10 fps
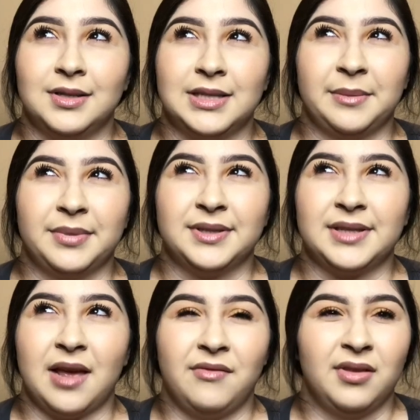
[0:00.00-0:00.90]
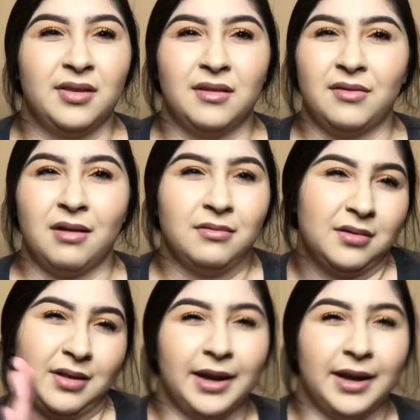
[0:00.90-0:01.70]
7th, around